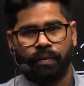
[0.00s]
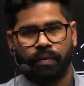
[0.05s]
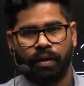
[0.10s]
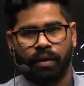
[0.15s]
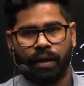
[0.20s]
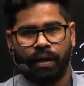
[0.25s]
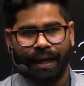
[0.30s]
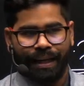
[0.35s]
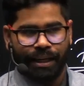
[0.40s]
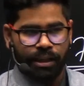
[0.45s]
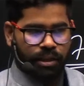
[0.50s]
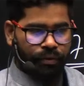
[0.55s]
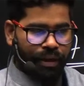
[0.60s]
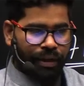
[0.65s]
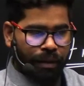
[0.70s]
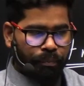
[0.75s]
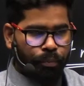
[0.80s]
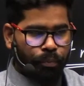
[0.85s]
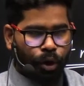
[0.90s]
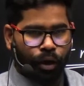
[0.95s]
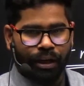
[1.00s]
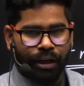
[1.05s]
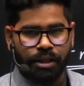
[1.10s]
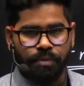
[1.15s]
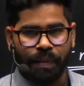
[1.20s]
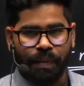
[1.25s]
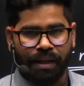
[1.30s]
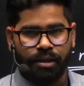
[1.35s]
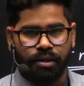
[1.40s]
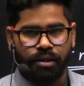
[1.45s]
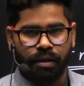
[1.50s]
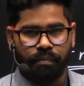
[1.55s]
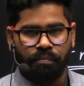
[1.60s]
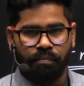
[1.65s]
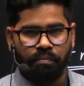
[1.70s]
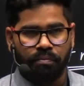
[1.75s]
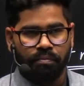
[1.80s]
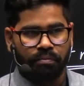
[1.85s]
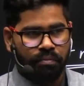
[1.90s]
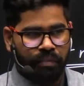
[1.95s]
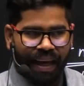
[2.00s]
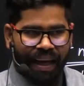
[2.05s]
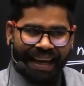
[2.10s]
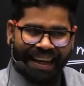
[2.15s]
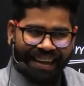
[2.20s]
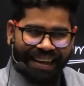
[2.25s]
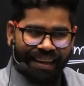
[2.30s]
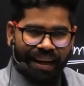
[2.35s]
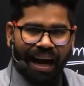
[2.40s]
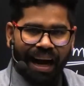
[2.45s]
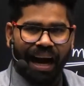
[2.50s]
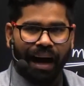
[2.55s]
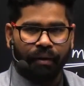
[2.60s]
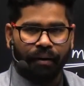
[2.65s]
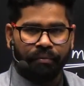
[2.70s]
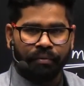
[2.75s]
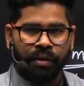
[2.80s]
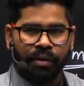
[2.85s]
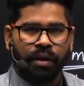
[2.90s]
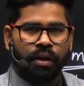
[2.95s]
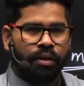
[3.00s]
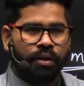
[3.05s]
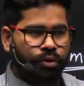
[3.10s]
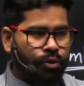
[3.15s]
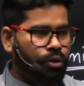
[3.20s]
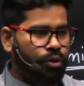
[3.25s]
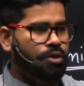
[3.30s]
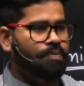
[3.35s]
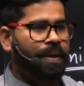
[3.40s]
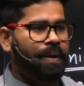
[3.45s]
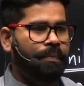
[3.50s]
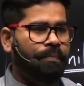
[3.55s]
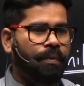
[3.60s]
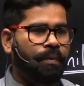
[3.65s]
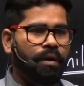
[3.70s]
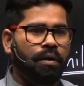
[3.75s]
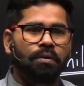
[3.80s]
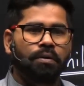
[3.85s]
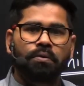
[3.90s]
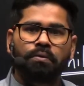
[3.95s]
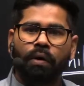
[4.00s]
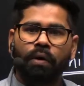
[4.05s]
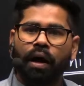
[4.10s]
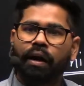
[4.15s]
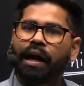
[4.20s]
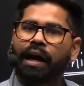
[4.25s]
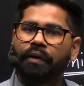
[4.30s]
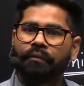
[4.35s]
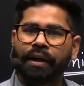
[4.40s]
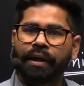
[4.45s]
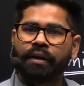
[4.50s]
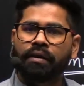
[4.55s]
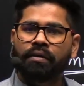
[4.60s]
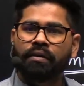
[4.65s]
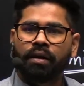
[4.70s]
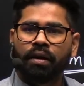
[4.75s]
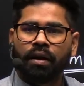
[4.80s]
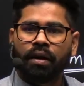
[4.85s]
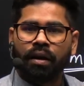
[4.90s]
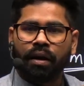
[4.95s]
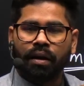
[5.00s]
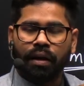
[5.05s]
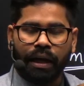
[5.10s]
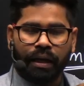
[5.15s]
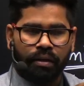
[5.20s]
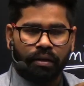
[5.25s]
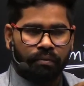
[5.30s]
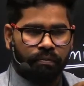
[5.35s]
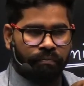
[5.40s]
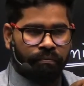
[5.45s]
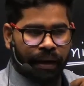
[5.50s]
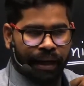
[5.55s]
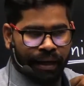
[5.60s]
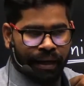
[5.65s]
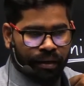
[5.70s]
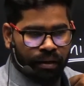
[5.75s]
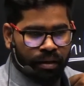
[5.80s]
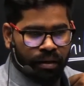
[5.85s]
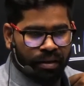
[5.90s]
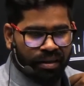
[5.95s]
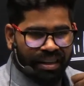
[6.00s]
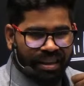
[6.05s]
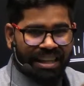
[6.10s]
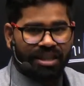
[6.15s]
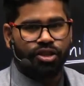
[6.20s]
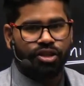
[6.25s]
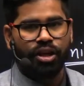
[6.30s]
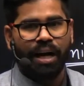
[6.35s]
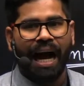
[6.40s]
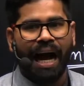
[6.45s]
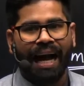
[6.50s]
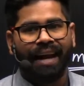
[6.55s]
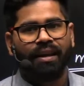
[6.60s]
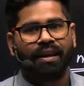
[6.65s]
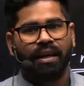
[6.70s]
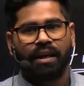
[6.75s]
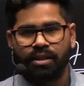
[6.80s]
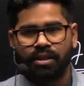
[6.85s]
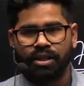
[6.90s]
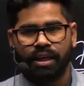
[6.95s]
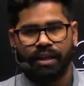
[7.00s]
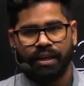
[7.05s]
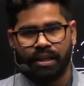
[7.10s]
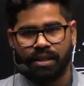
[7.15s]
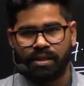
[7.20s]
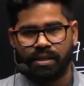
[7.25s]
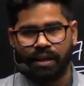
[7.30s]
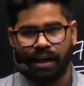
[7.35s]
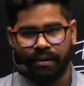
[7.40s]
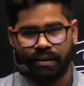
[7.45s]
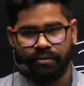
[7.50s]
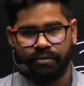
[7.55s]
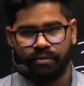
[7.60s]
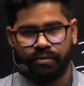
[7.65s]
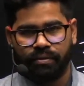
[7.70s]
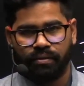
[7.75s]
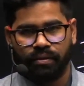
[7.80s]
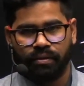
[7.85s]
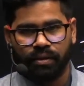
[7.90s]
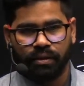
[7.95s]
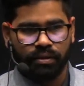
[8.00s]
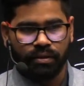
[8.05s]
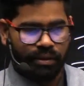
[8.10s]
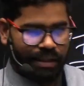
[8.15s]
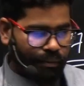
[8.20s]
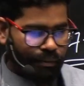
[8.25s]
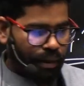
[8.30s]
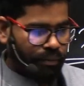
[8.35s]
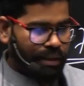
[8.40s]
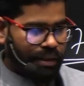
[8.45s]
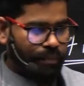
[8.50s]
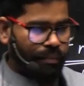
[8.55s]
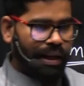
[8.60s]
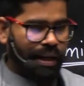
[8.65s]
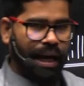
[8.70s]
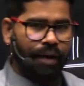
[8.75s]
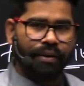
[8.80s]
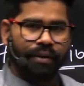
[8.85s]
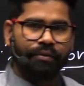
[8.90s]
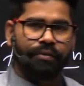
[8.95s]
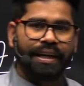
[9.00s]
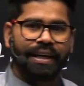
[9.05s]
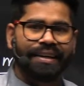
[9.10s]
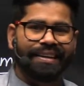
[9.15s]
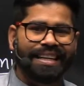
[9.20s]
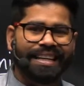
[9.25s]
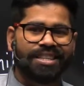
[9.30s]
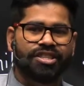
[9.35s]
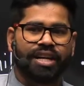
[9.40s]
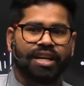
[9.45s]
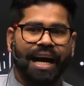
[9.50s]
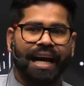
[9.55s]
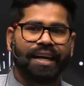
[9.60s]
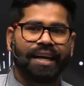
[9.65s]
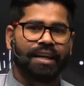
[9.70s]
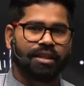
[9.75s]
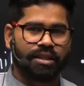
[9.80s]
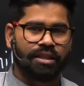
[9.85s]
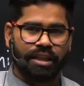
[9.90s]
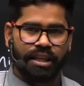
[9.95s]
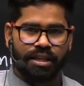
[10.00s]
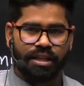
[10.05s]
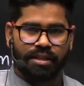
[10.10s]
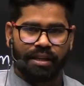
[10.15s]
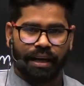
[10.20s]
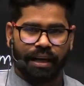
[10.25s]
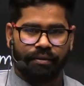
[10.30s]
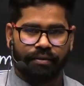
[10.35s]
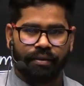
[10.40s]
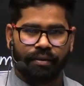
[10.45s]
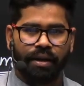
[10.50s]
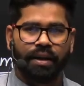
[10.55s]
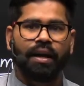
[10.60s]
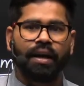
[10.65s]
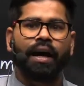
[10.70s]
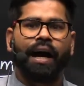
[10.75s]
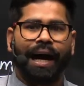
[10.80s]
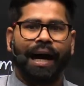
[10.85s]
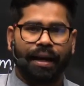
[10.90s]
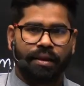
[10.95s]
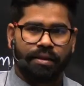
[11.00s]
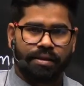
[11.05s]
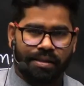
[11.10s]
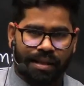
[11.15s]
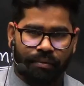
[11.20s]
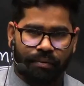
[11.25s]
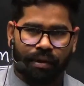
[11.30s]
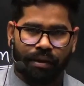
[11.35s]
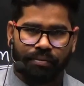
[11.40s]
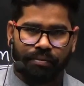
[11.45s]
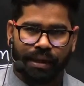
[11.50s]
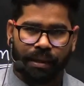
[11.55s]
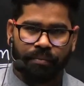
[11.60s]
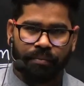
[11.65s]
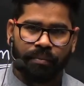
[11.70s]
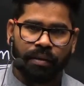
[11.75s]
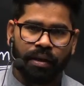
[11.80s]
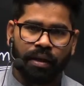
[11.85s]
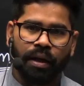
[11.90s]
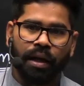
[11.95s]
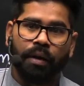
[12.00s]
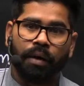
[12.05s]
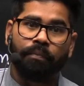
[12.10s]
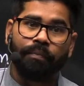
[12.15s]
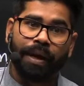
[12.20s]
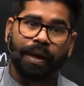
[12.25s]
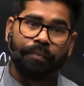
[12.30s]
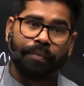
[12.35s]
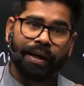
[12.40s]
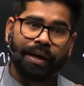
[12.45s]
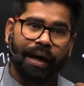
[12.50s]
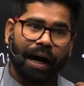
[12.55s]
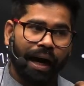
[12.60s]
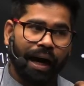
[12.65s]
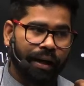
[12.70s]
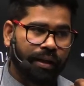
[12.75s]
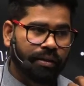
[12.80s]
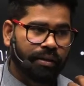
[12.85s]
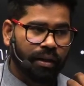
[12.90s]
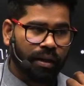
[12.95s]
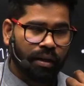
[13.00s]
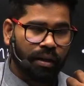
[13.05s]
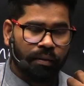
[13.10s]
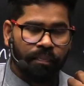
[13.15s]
It is a very broad spectrum. They have those people who are having like very rich and luxurious life. Some of them are having very rich and luxurious life, and some of them may be at the